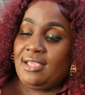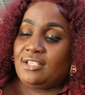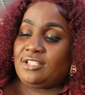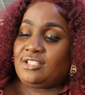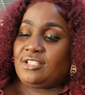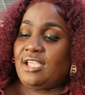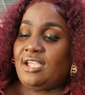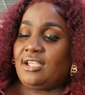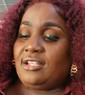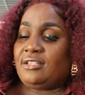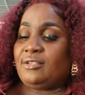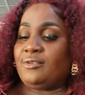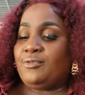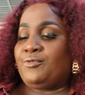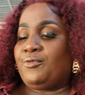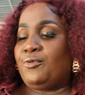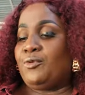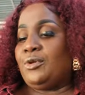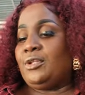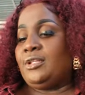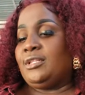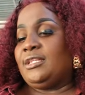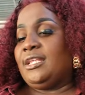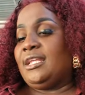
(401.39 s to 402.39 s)
Charity
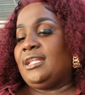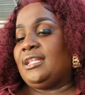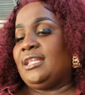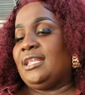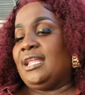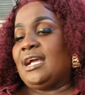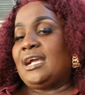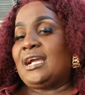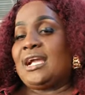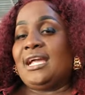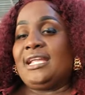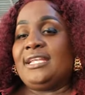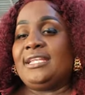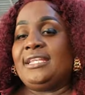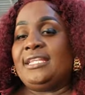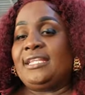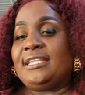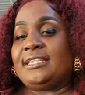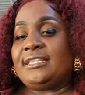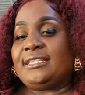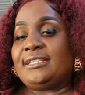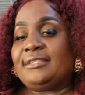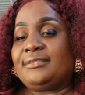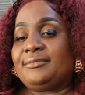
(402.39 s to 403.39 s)
phone dead, lock on
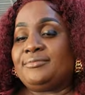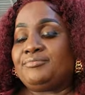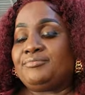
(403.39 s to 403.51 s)
it